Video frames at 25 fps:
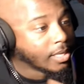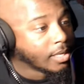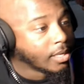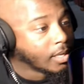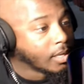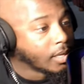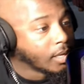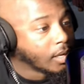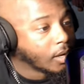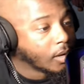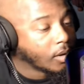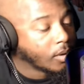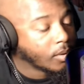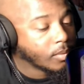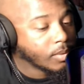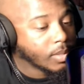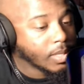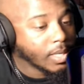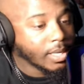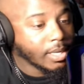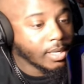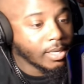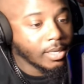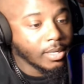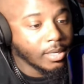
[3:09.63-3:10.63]

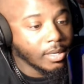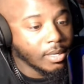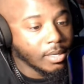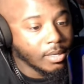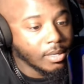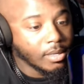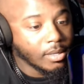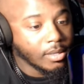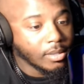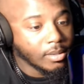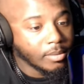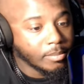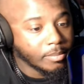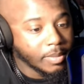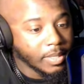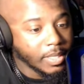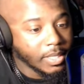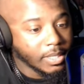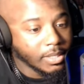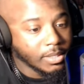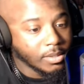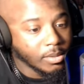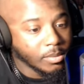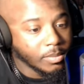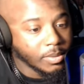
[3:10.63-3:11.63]
Okay, uh, man,
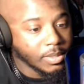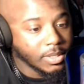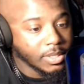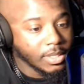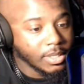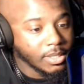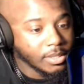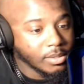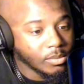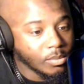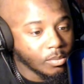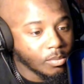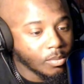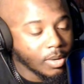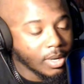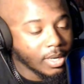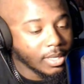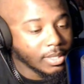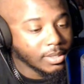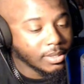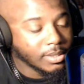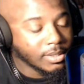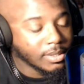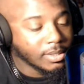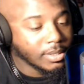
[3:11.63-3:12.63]
so we just
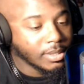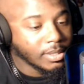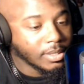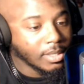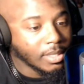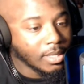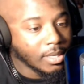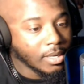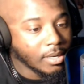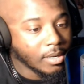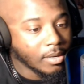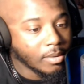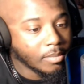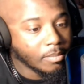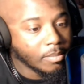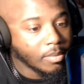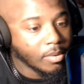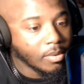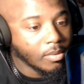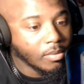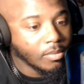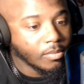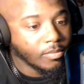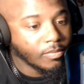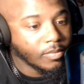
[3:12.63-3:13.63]
watched the um,
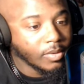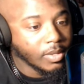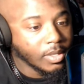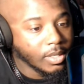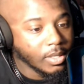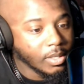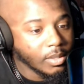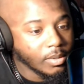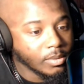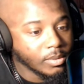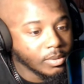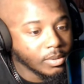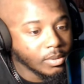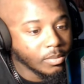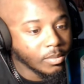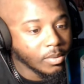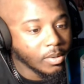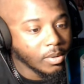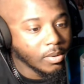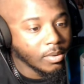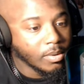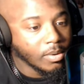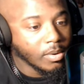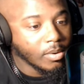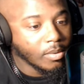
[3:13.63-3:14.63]
whole video. So we're
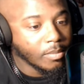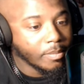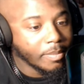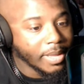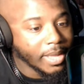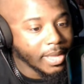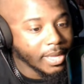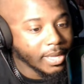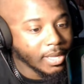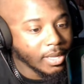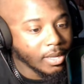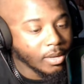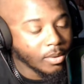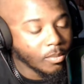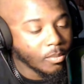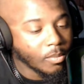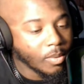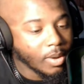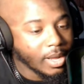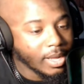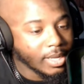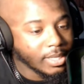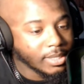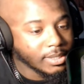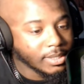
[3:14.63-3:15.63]
going to go back and
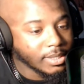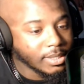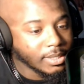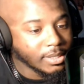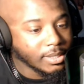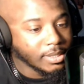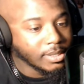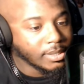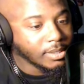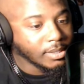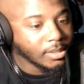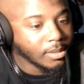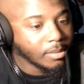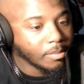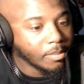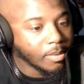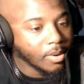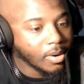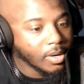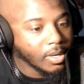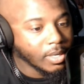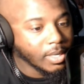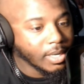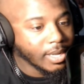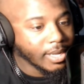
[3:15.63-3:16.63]
watch. And this is the
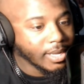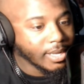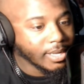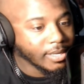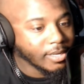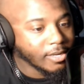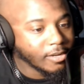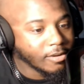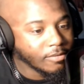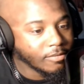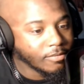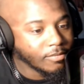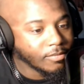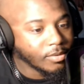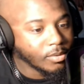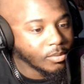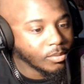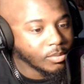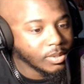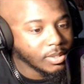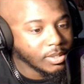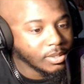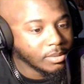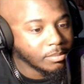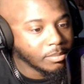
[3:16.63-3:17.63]
part that
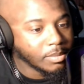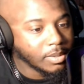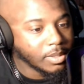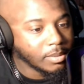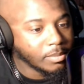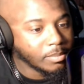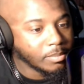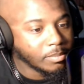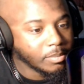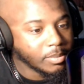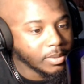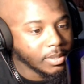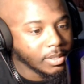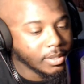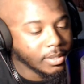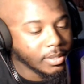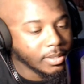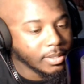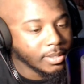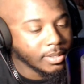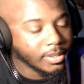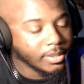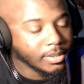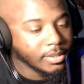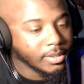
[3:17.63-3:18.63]
confuses me
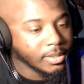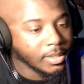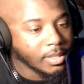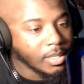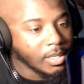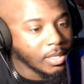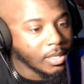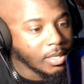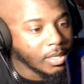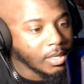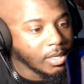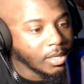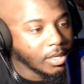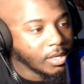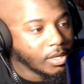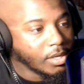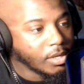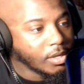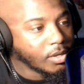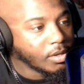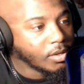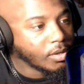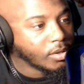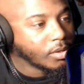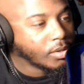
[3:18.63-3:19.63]
because
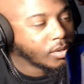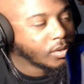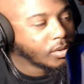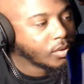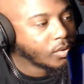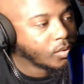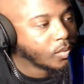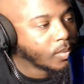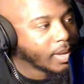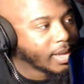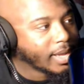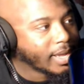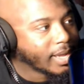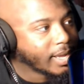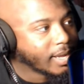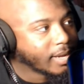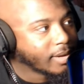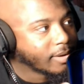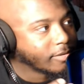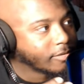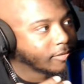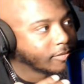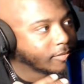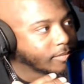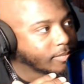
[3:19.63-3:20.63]
you
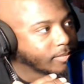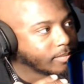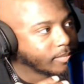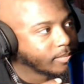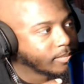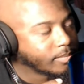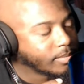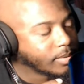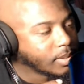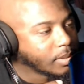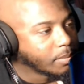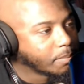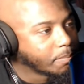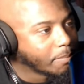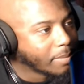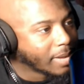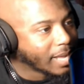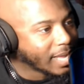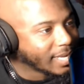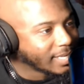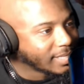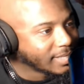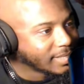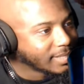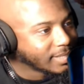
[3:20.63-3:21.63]
have the
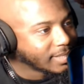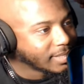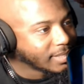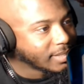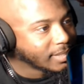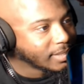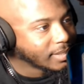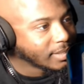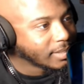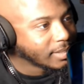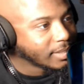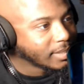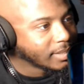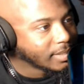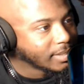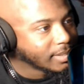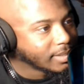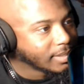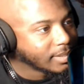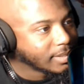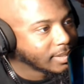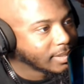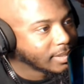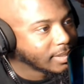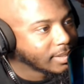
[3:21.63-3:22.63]

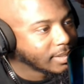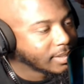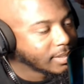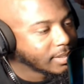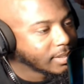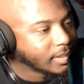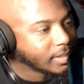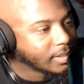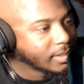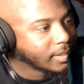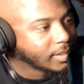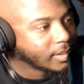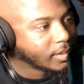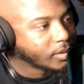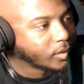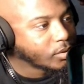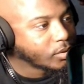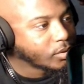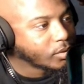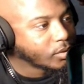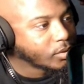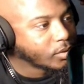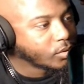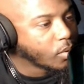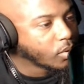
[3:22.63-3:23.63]
bicyclists do
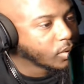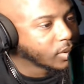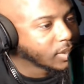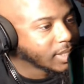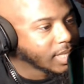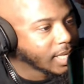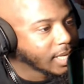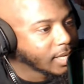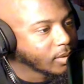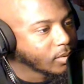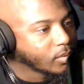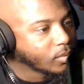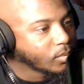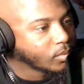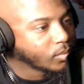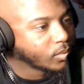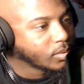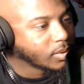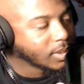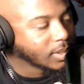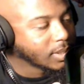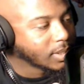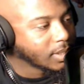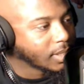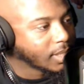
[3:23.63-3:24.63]
motorcycles
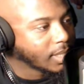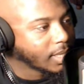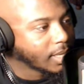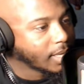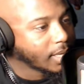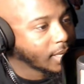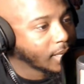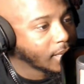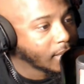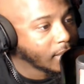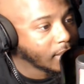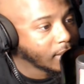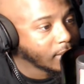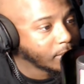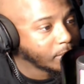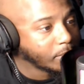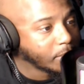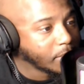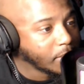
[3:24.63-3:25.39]
and people